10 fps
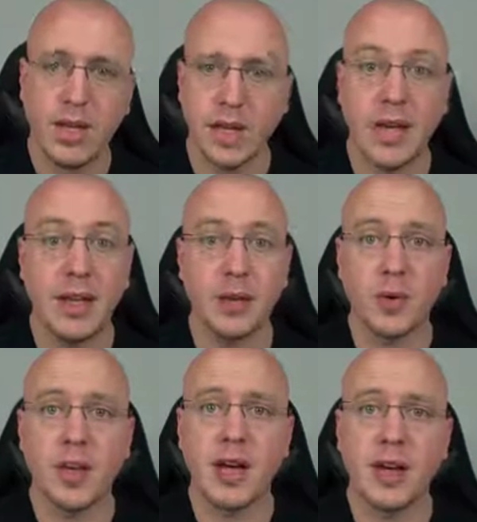at any
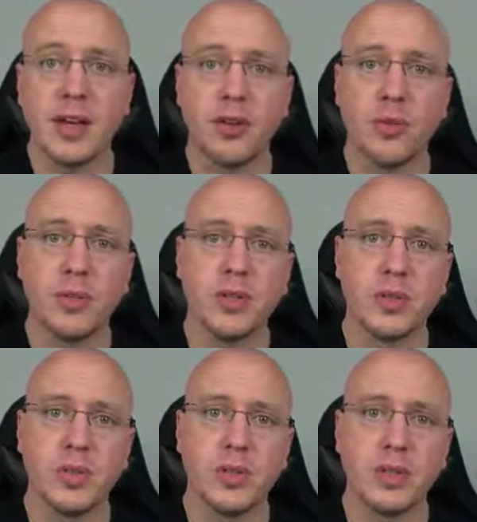rate, I hope
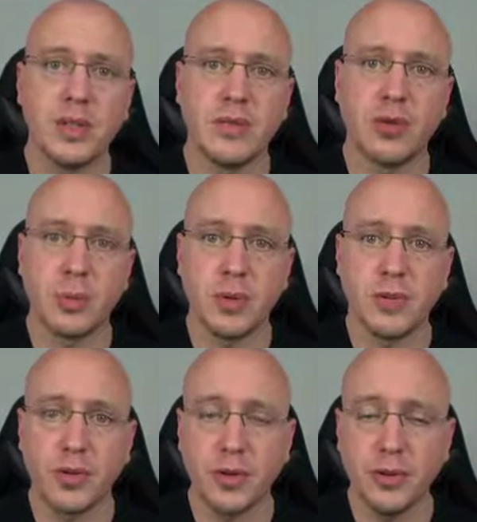this was
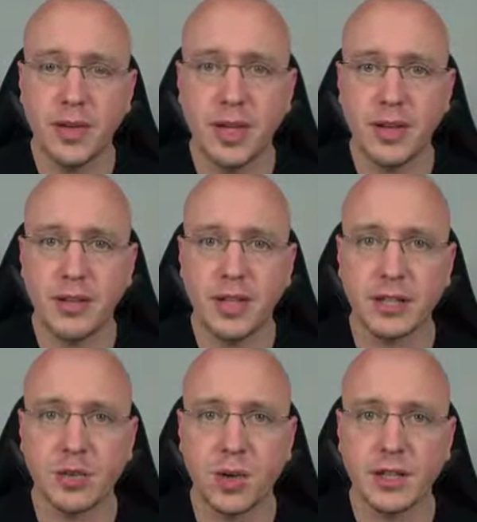informative for you and
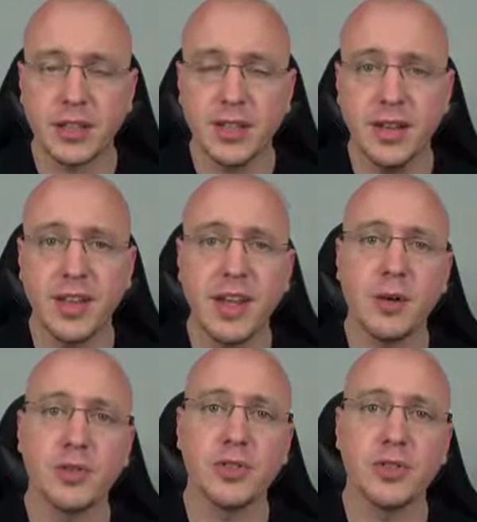thanks for watching and I will